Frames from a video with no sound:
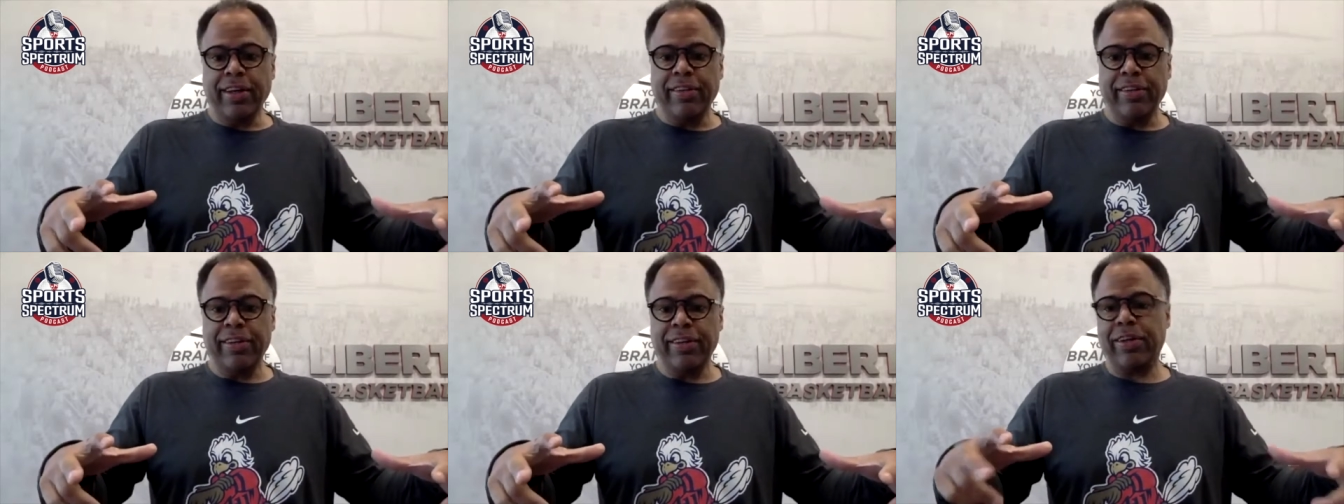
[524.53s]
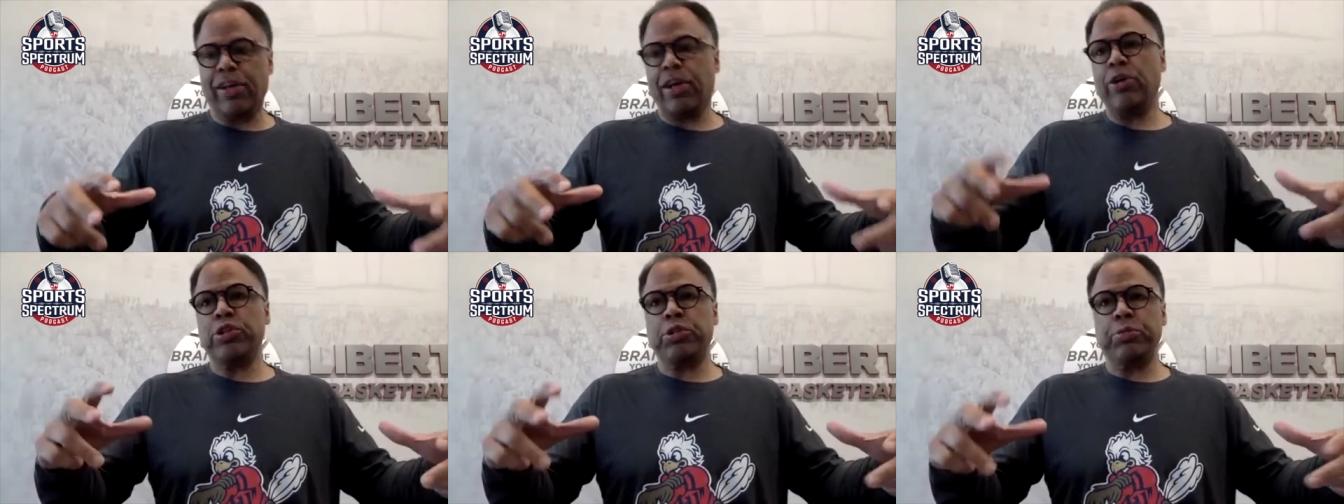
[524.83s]
know,
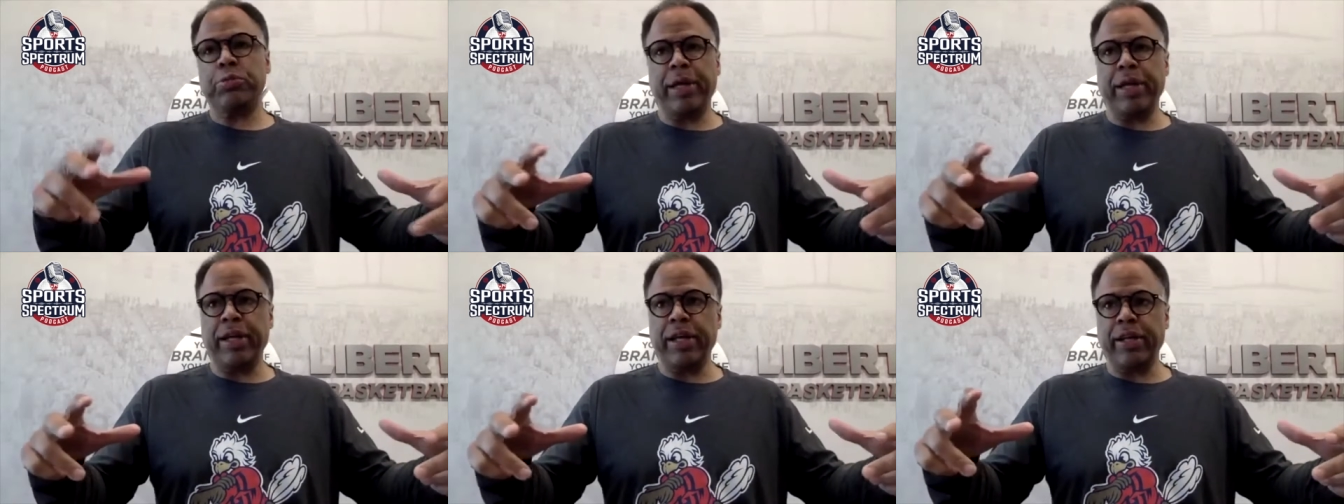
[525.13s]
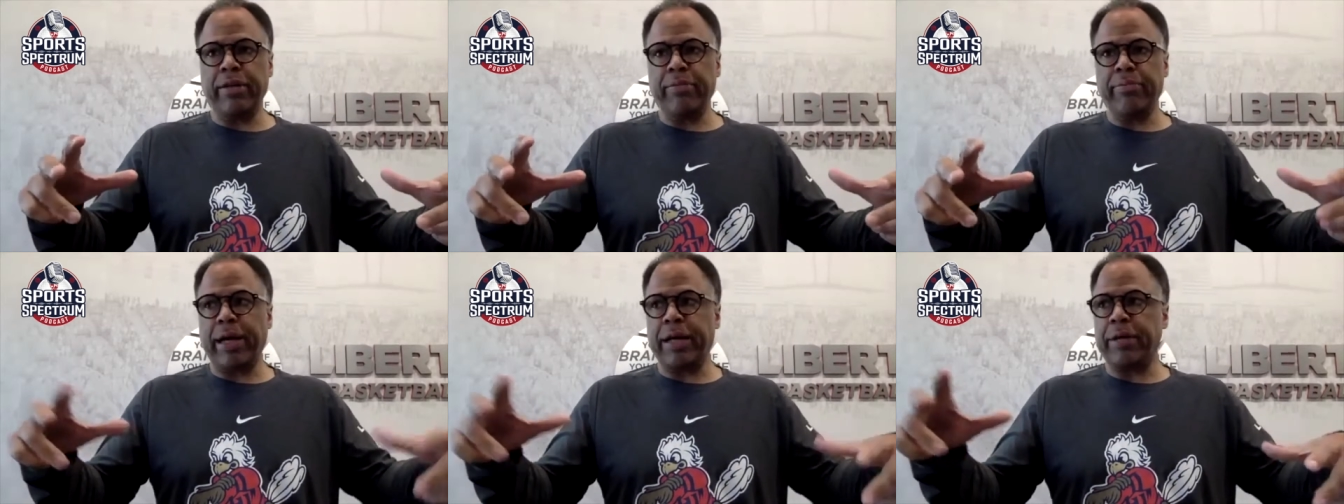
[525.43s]
Coach
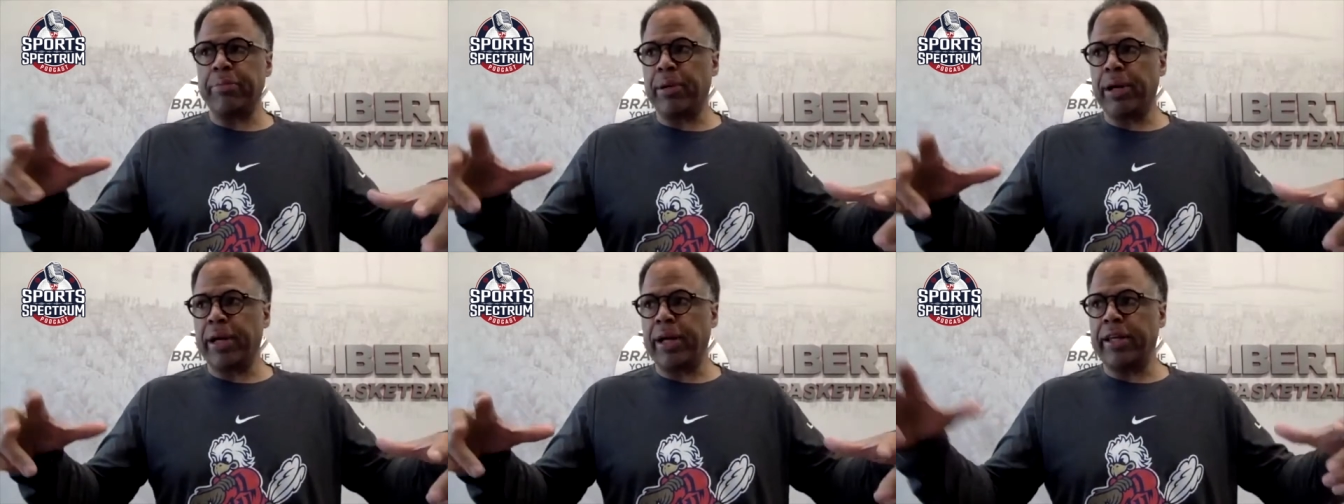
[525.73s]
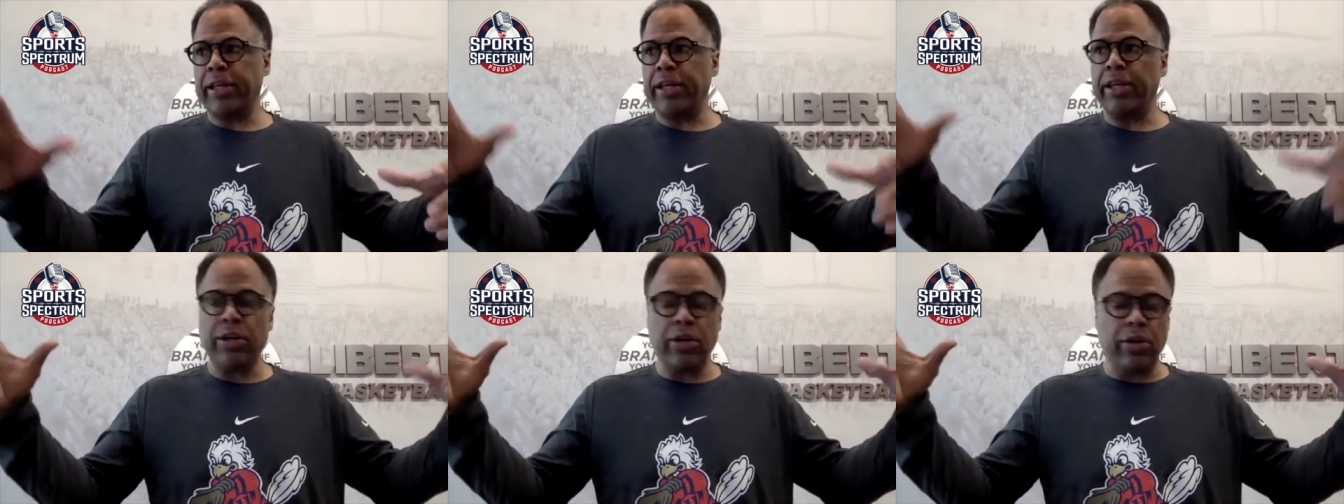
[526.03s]
Bennett, Mike Bray,
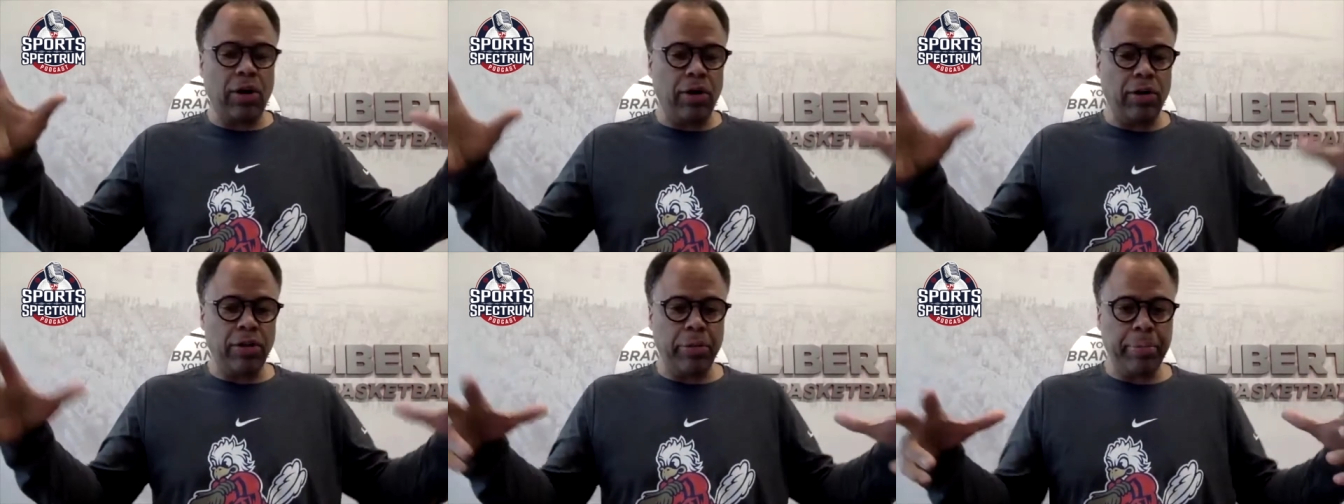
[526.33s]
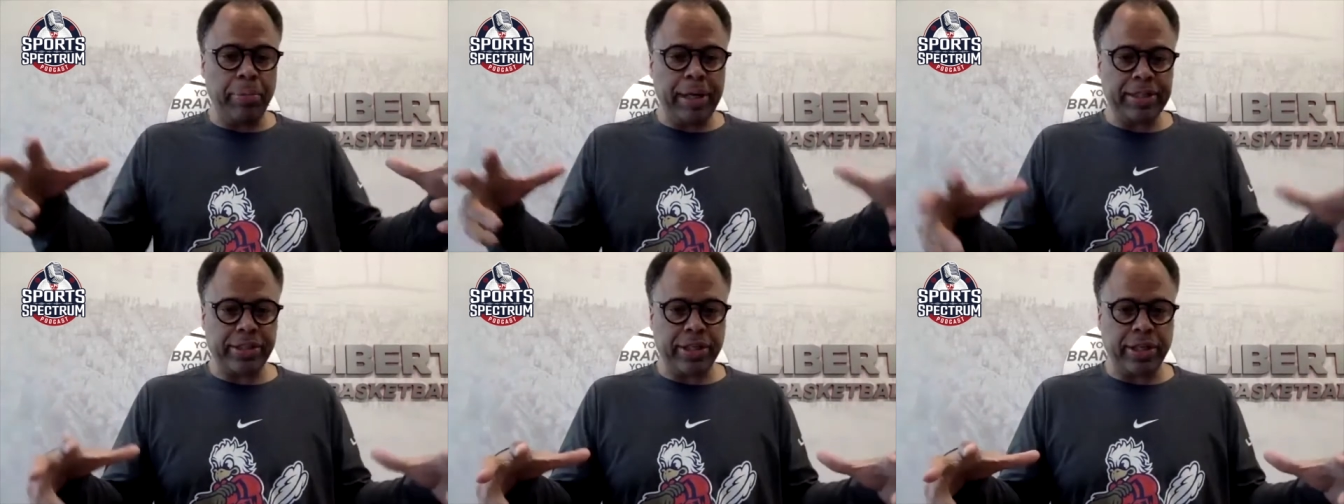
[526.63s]
you hear all the
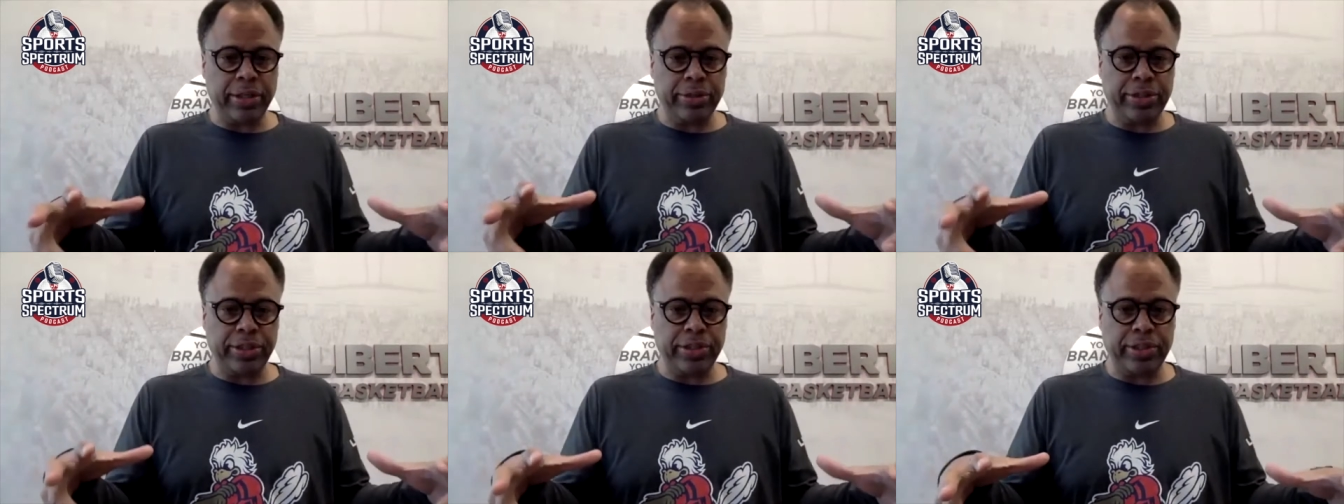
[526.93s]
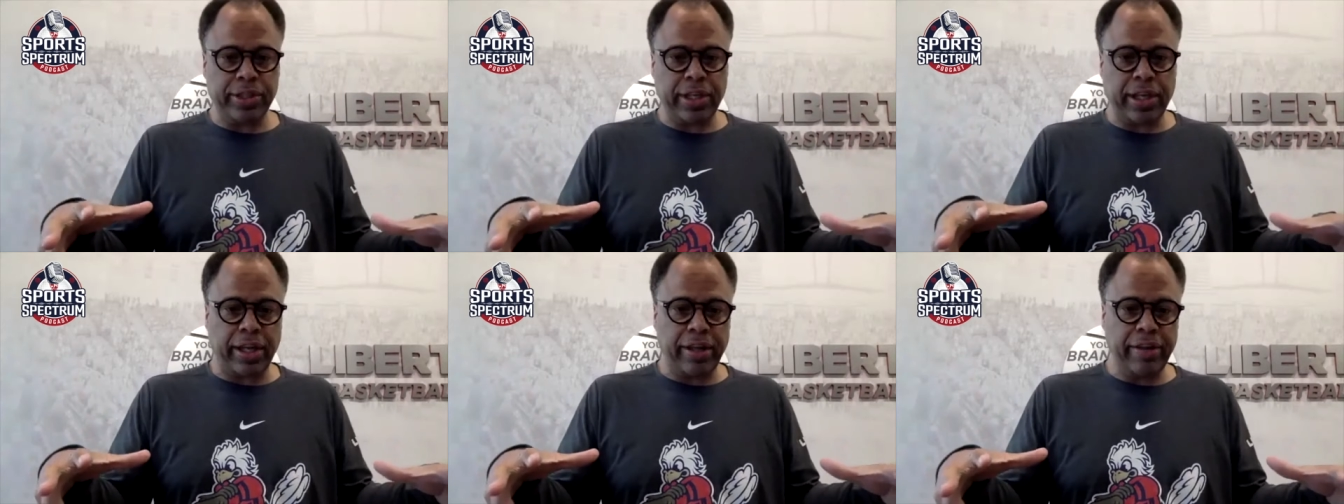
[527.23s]
best coaches
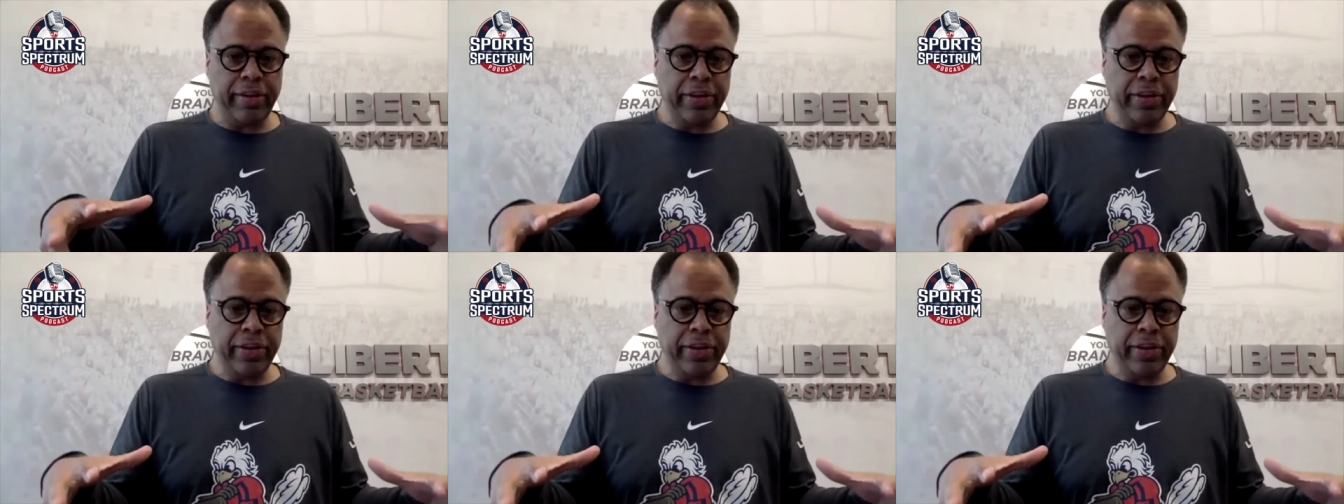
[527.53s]
say,